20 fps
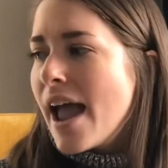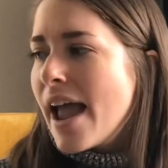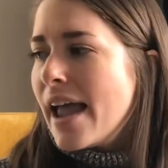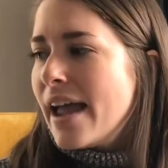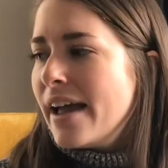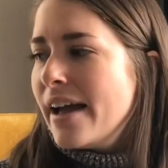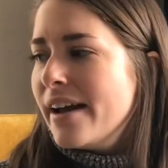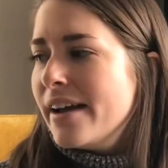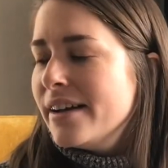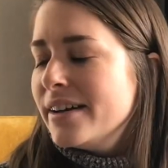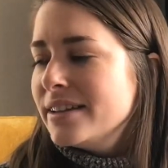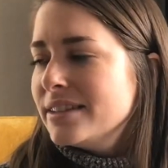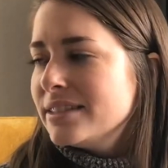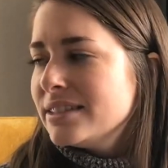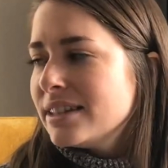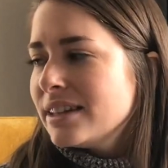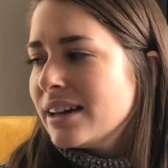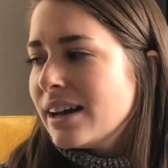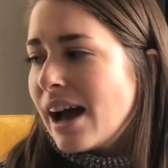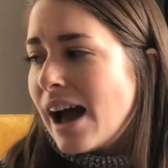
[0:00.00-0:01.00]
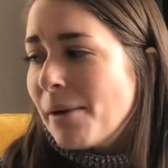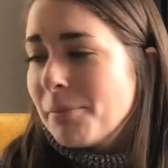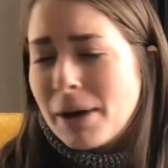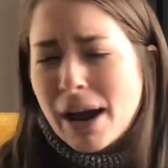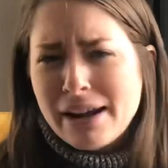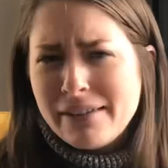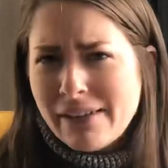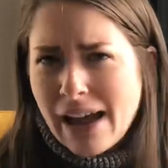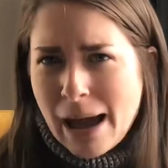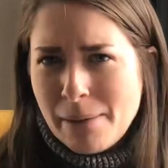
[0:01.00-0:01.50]
and I'm
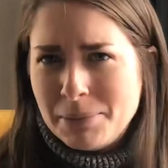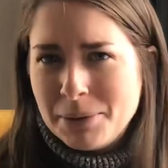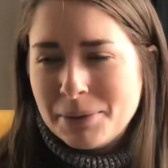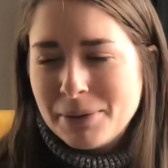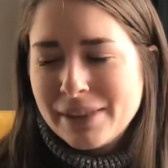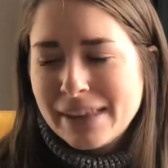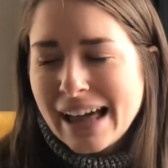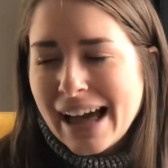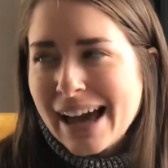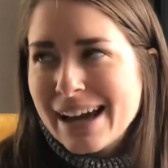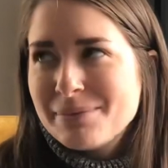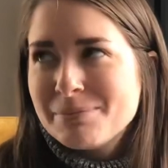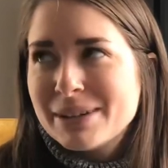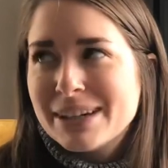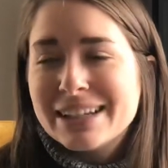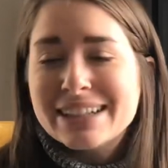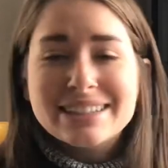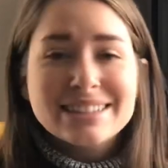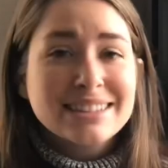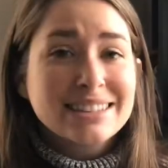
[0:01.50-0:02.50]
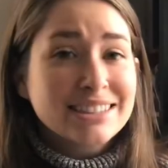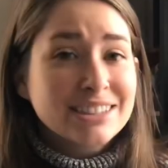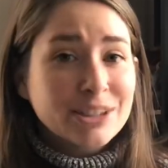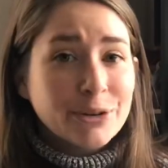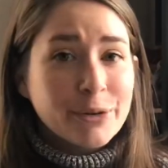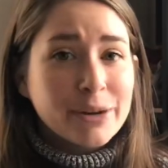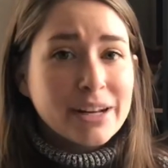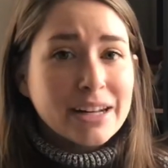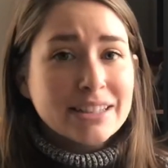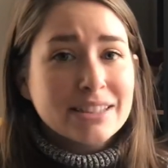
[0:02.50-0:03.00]
kind of happy with that because
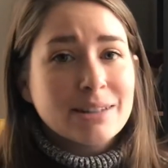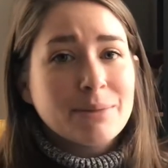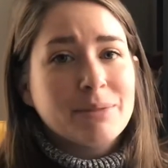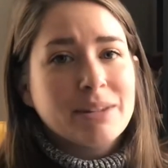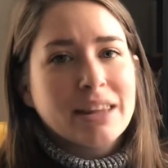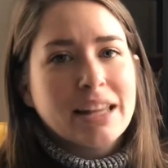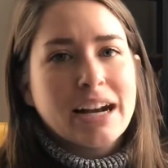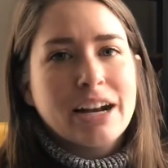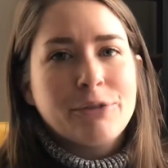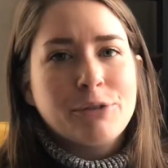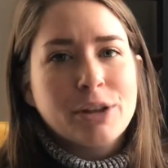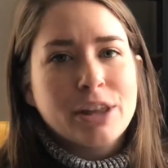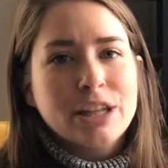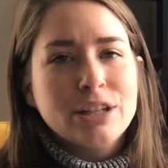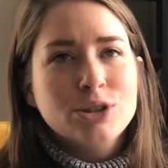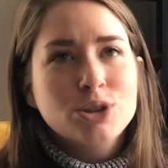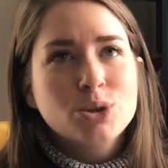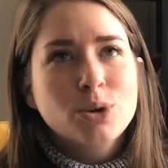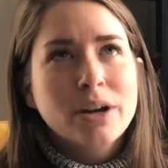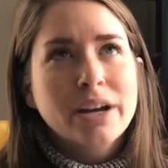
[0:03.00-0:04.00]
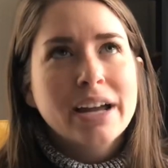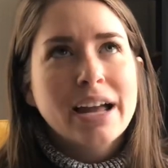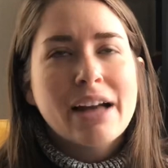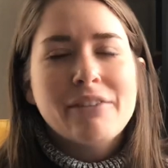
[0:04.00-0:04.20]
sewing is something that I really enjoy.